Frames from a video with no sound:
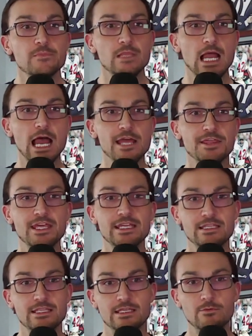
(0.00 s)
I
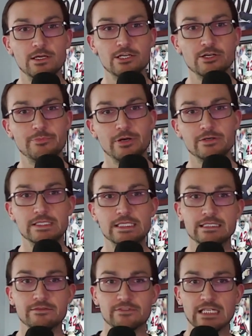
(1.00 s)
think that when you're a
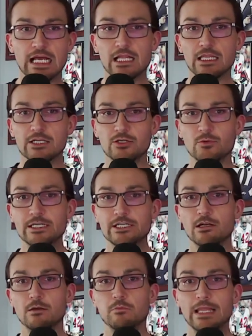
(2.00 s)
person of color, when
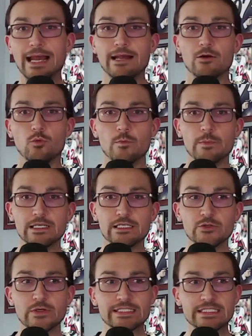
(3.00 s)
you're a black woman,
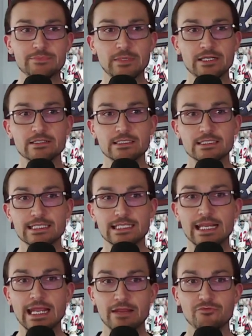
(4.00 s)
you experience it
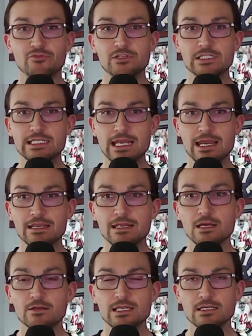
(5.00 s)
every day.
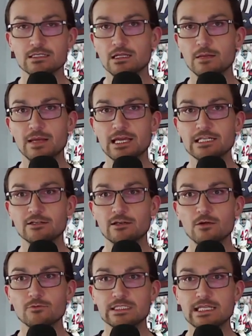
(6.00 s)
Yeah, stop hanging
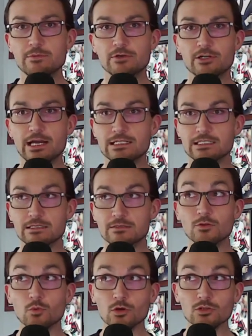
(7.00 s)
around with Democrats. The
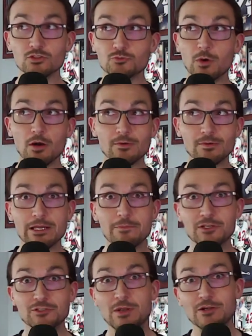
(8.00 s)
world's probably a
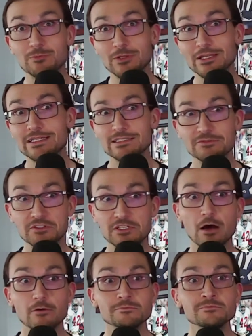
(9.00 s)
much better place if you
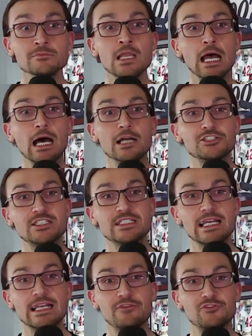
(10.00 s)
don't. Uh, she
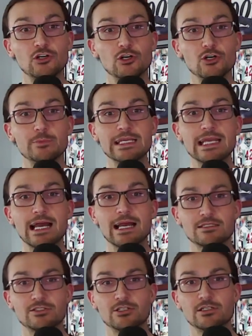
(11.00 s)
said after Irby
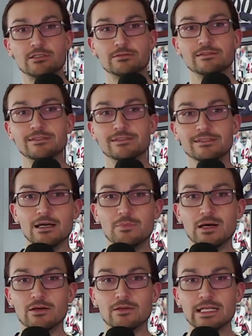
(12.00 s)
asked her
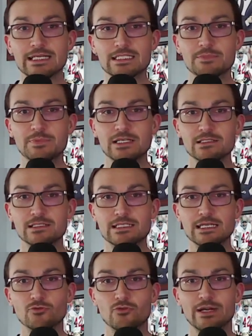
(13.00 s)
about
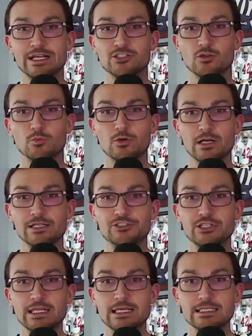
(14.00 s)
experiencing racial
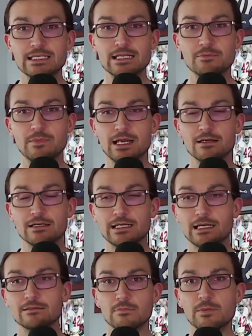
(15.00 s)
prejudice in
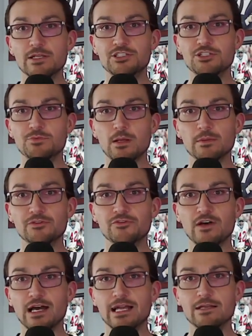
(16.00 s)
America. I bet she's probably
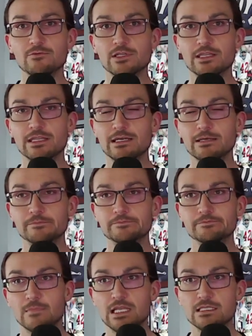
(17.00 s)
fine with um,
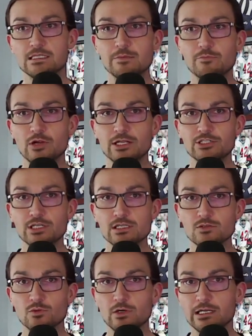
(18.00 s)
that same
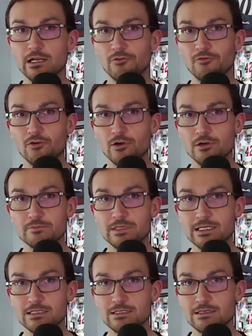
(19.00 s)
prejudice working out for her
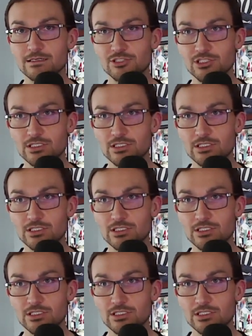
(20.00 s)
because yeah, she's